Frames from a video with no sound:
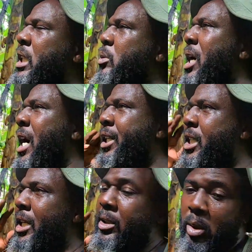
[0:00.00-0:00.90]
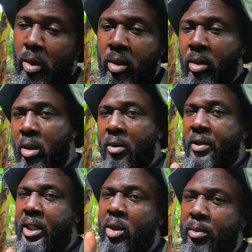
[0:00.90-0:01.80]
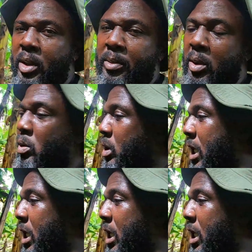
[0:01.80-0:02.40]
i give you ideas too. Love that. Thumbs up to you